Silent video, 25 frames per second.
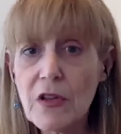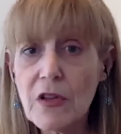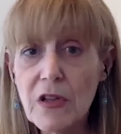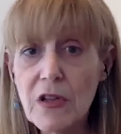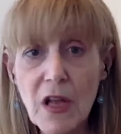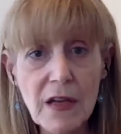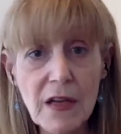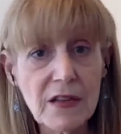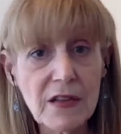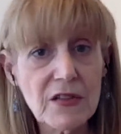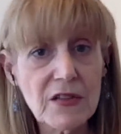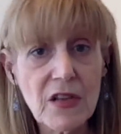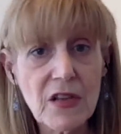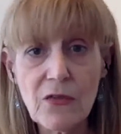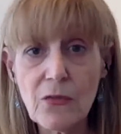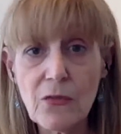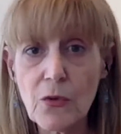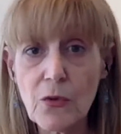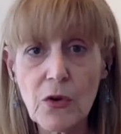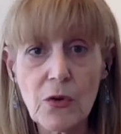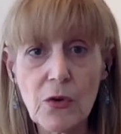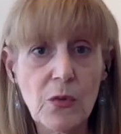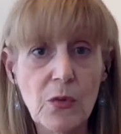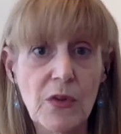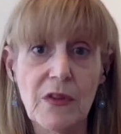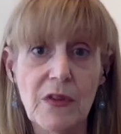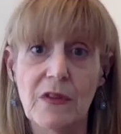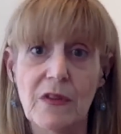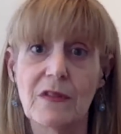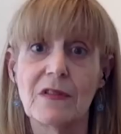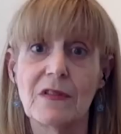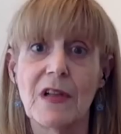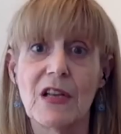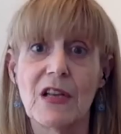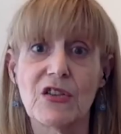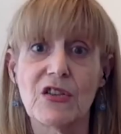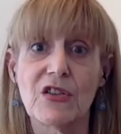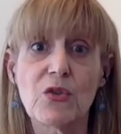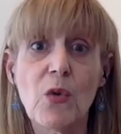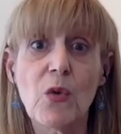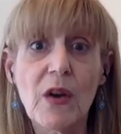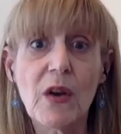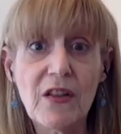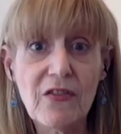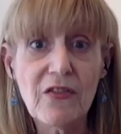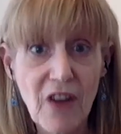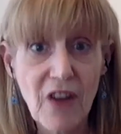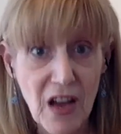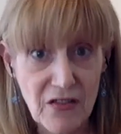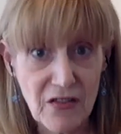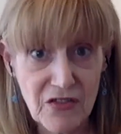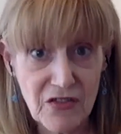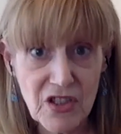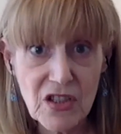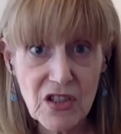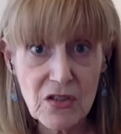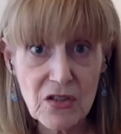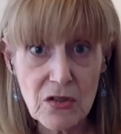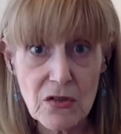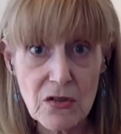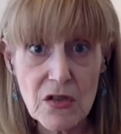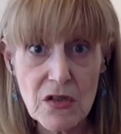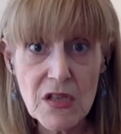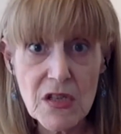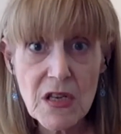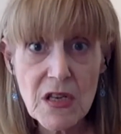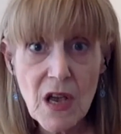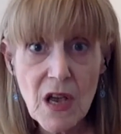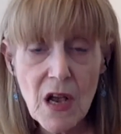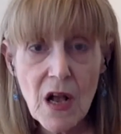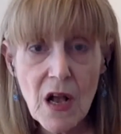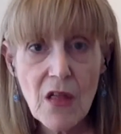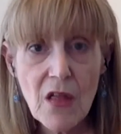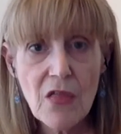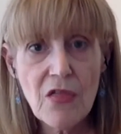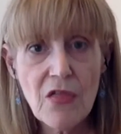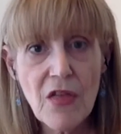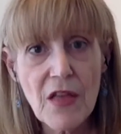clients I've worked with in the last 25 years